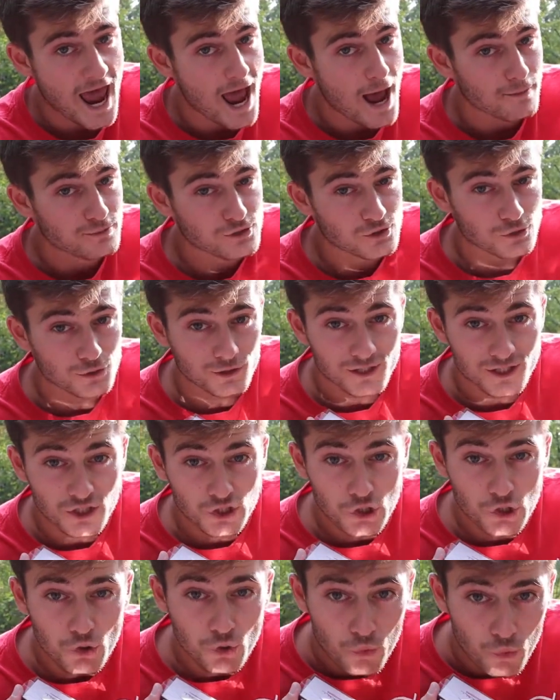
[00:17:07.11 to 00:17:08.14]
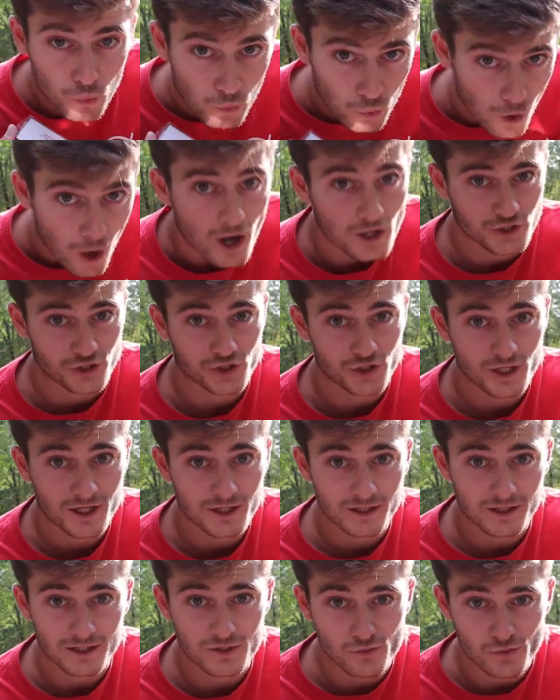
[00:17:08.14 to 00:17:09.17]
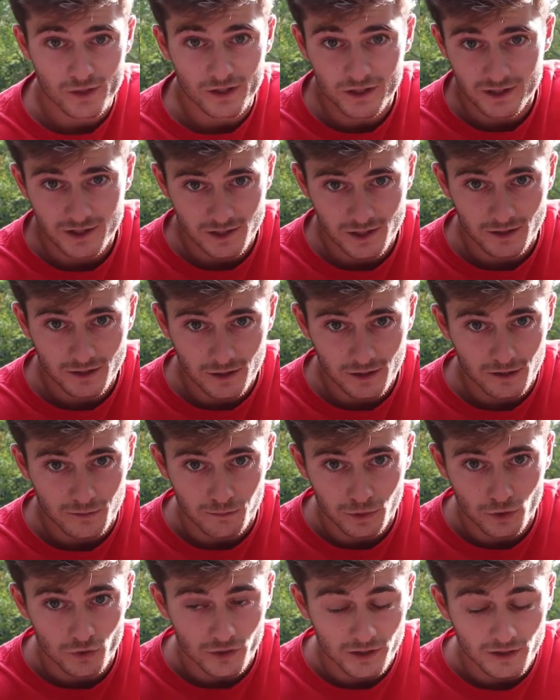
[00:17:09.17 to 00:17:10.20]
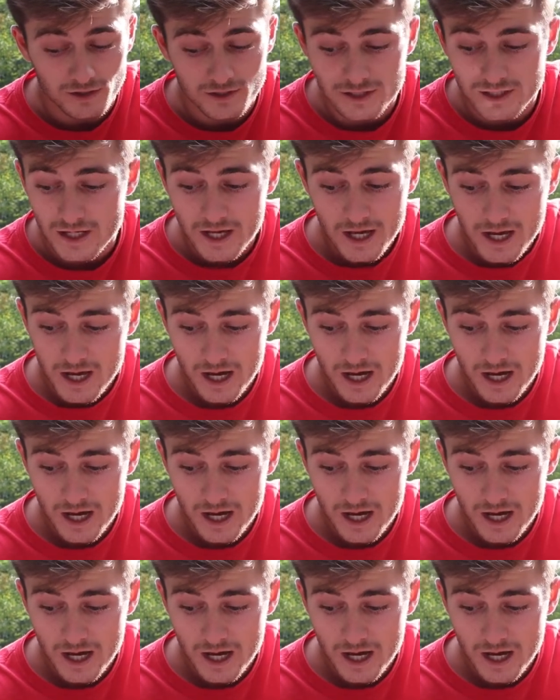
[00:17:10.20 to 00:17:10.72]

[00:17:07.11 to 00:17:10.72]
absolutely crush these realistic looking bluegills.